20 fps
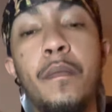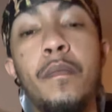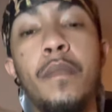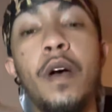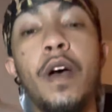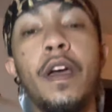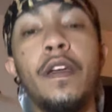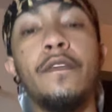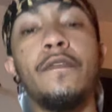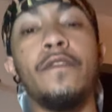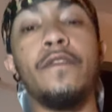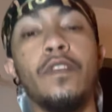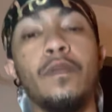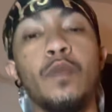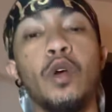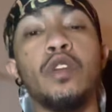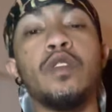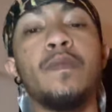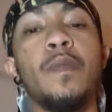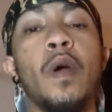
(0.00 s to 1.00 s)
But for the
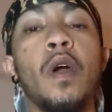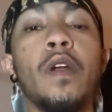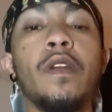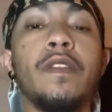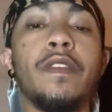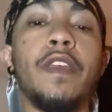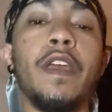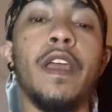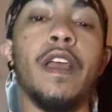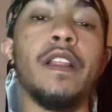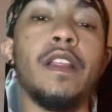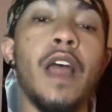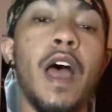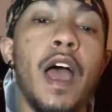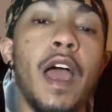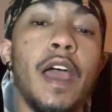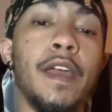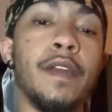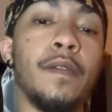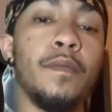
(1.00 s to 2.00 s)
most part, they
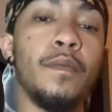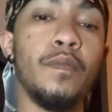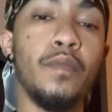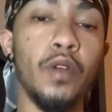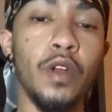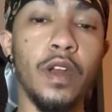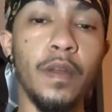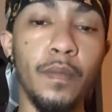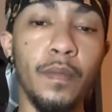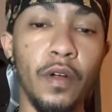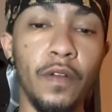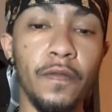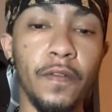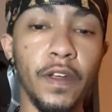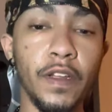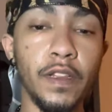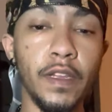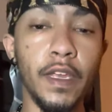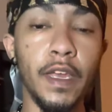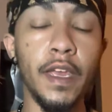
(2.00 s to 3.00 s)
align pretty
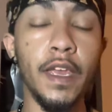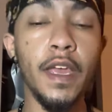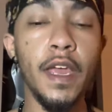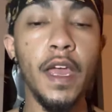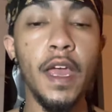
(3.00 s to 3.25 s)
perfectly.